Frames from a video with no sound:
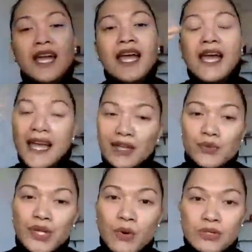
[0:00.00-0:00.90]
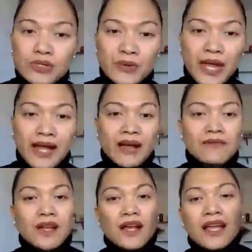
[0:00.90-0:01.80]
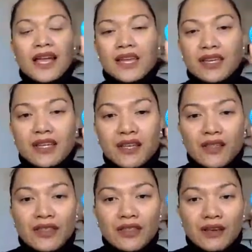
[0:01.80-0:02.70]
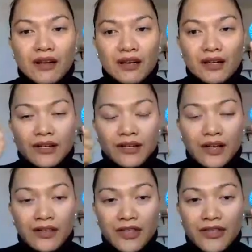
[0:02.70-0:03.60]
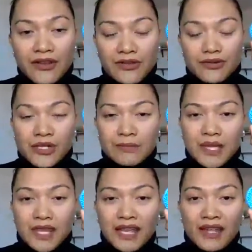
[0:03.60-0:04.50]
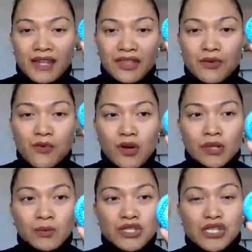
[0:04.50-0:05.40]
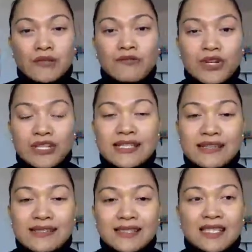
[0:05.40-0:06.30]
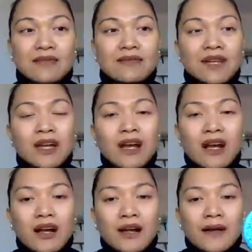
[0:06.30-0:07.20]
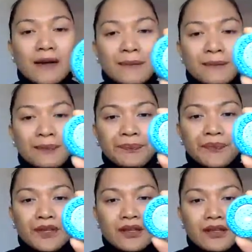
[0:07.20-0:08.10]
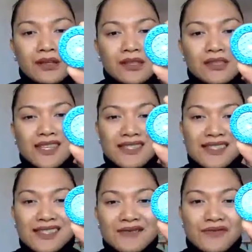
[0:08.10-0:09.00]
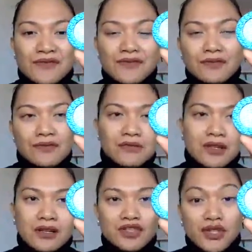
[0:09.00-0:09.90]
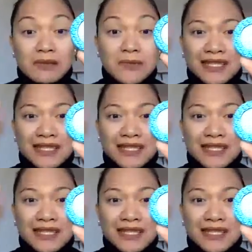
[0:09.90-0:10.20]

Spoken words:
And we also have a another treatment head, the new one, which is for sensitive, um, the sensitive treatment